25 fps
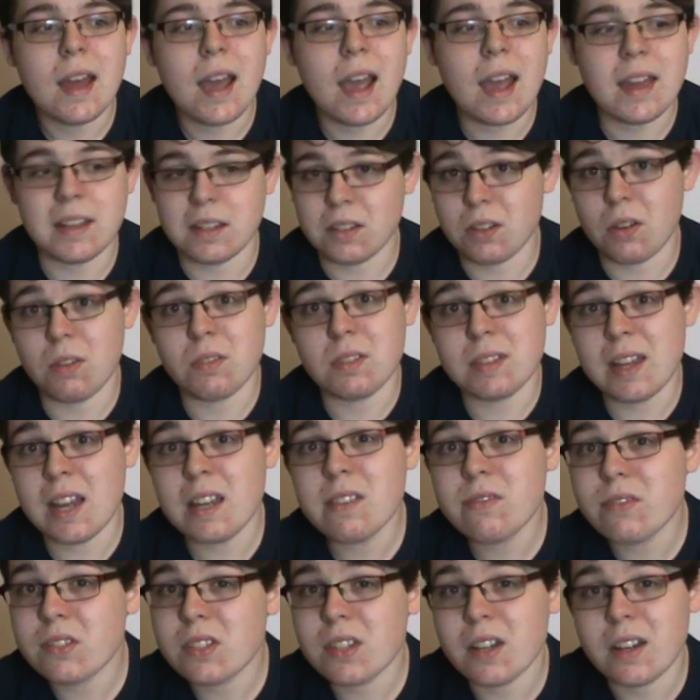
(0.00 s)
and they're going to
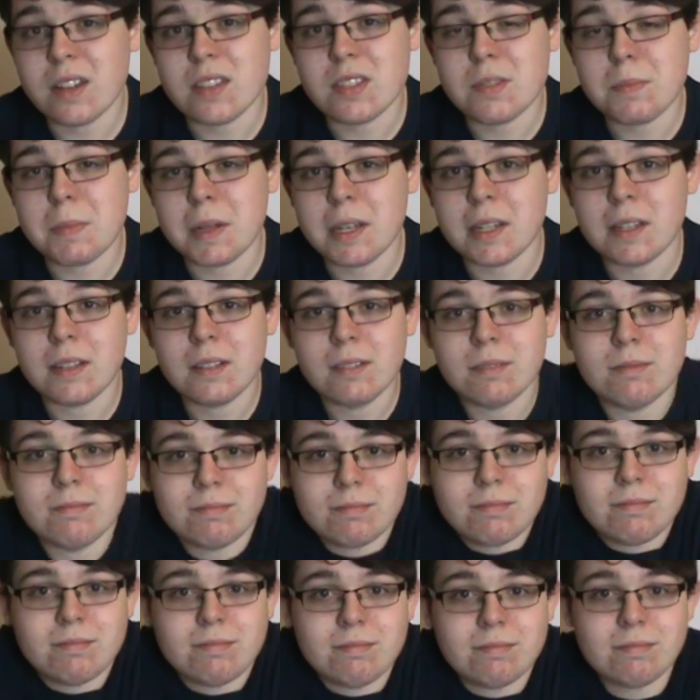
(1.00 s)
advertise me.
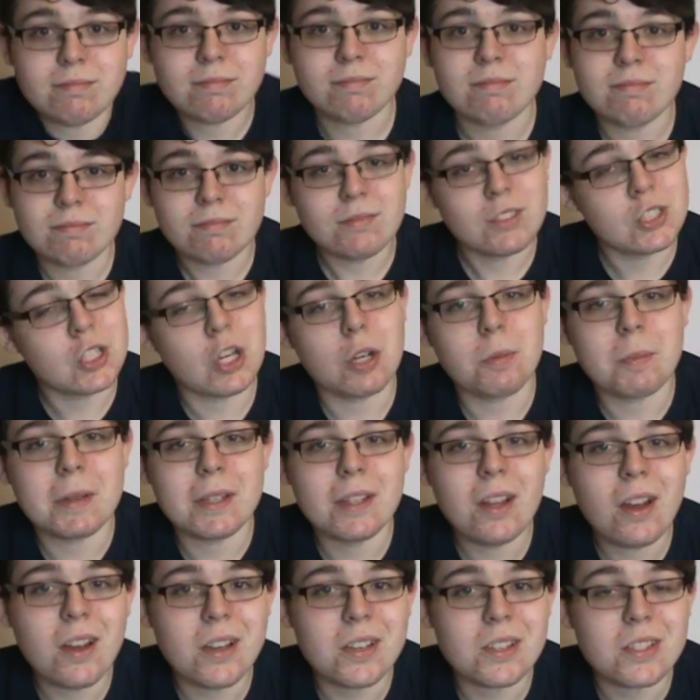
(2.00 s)
It's going to be
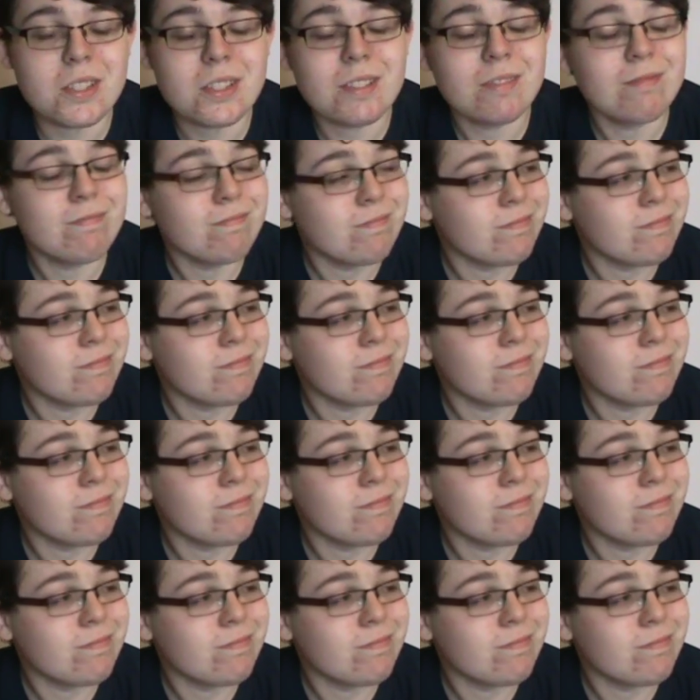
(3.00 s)
nice.